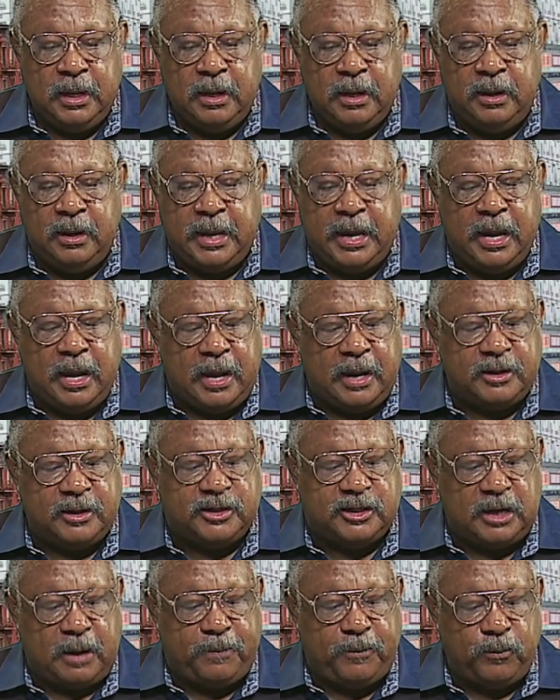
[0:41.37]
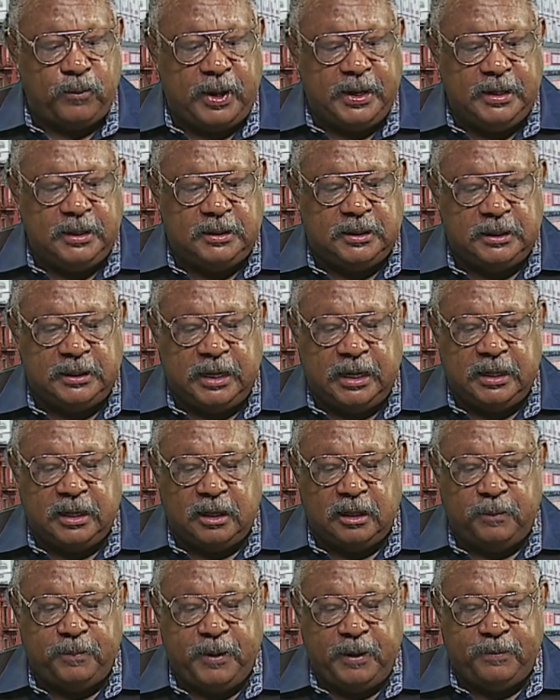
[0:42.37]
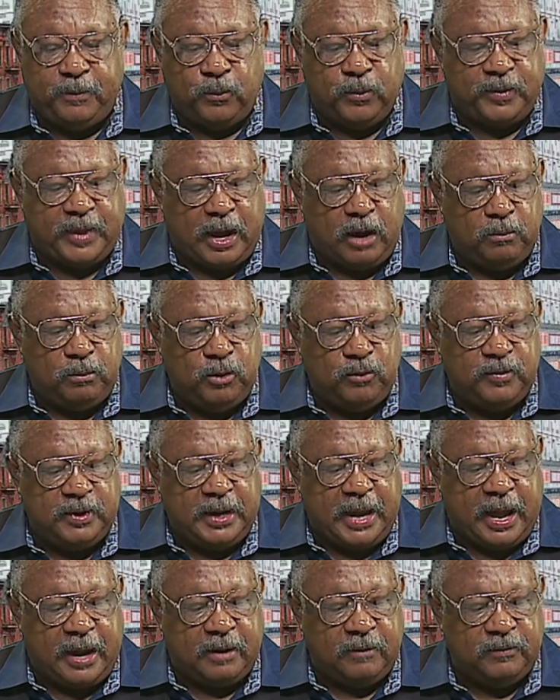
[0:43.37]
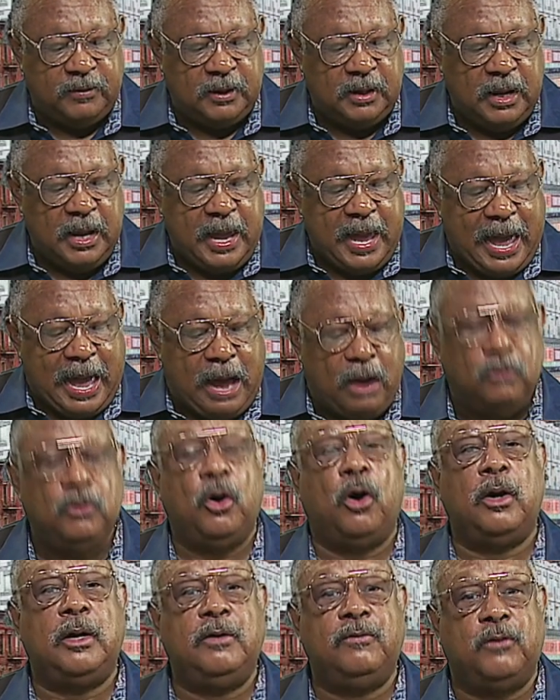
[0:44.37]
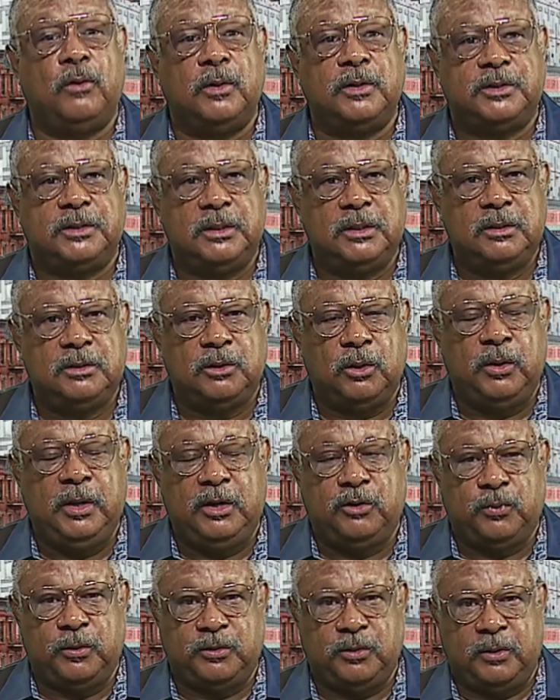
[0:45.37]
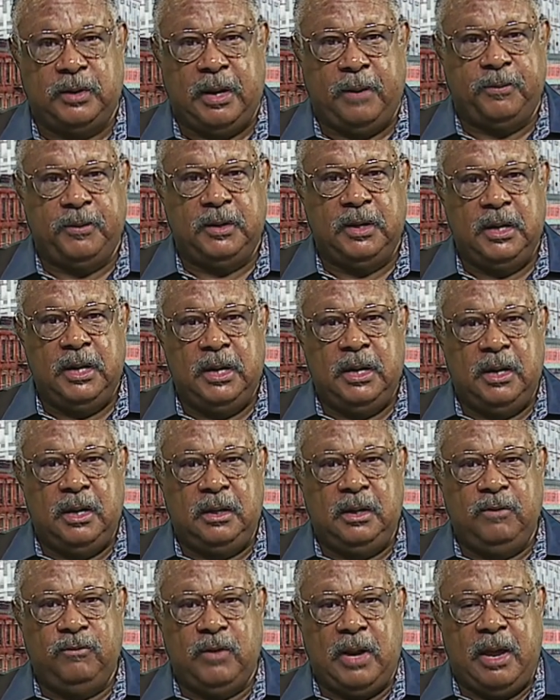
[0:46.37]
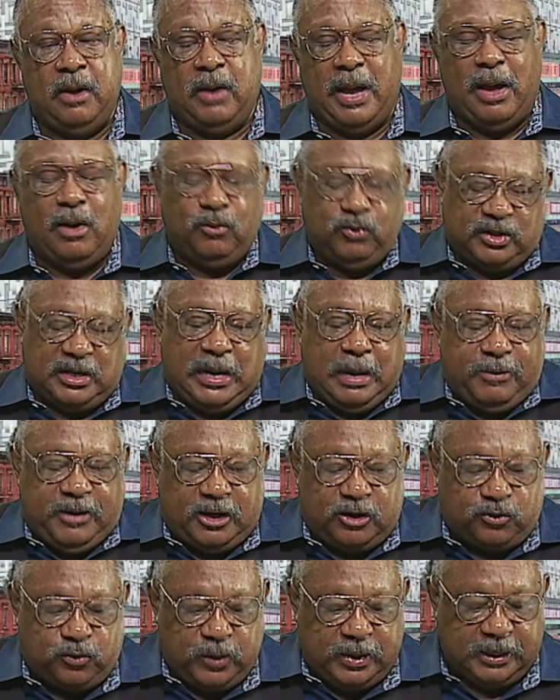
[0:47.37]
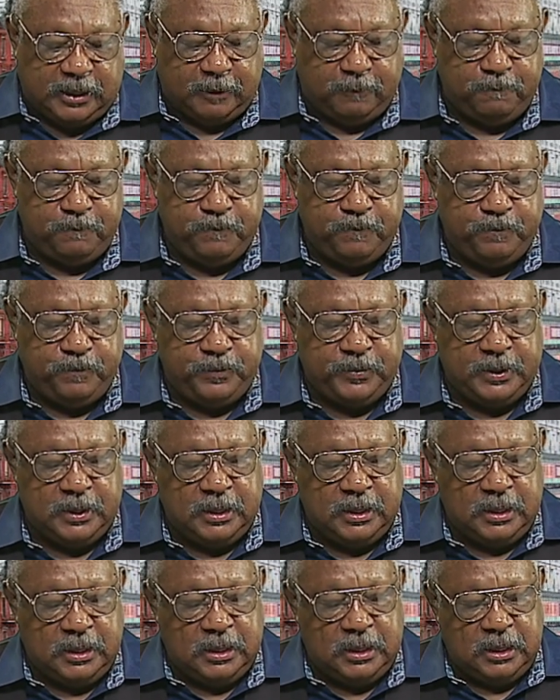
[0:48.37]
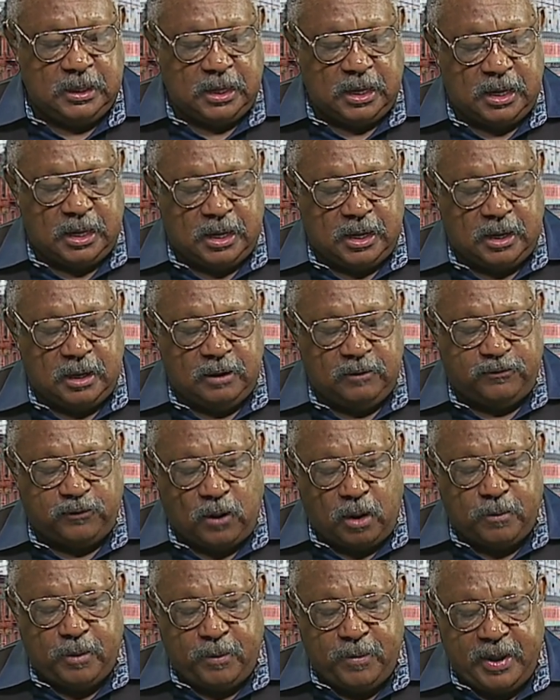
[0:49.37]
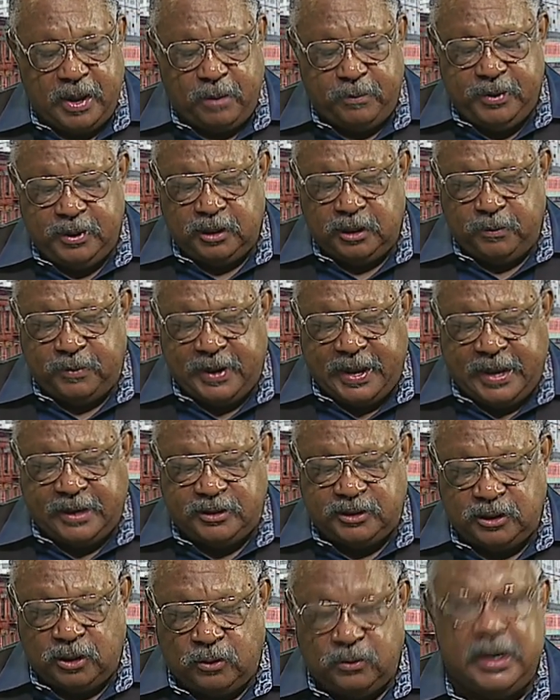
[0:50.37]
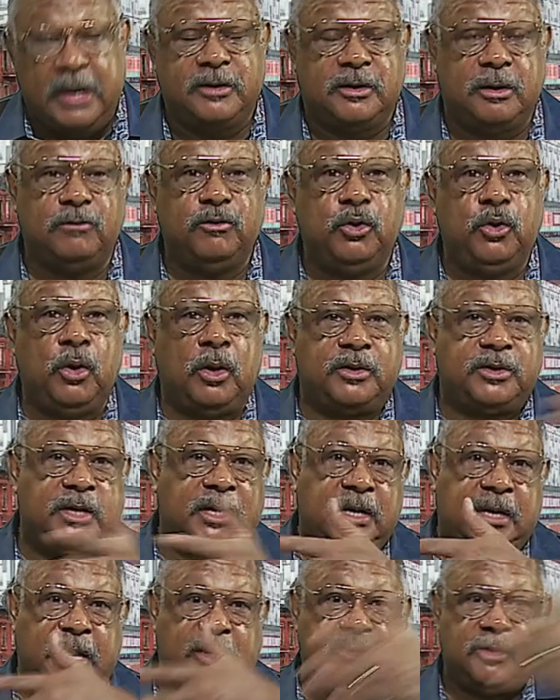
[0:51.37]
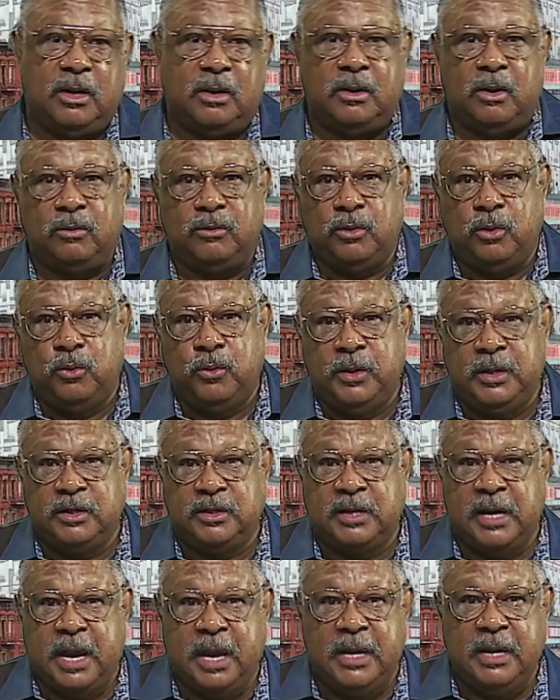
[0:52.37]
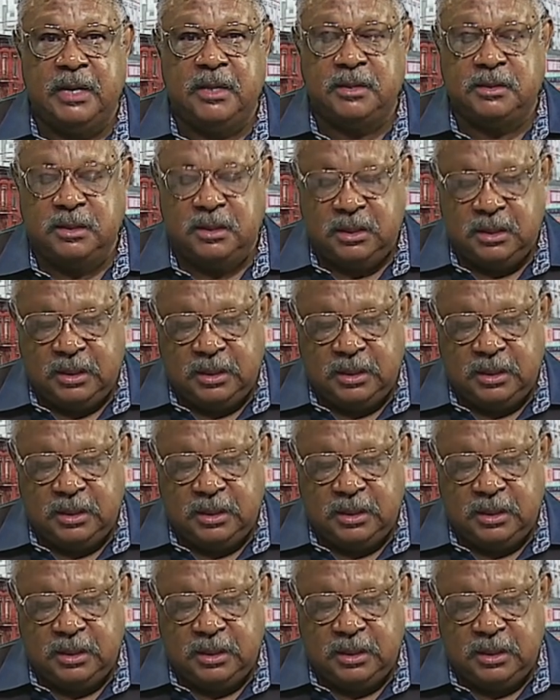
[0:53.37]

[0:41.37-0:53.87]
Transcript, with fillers: they are separating to date other people without moving out of the, out or divorcing. So here's what's going to happen. Give you, I'll, I'll, let me just read it. Uh, former mayor Bill de Blasio, that's of New York City, in case y'all don't know who this guy is.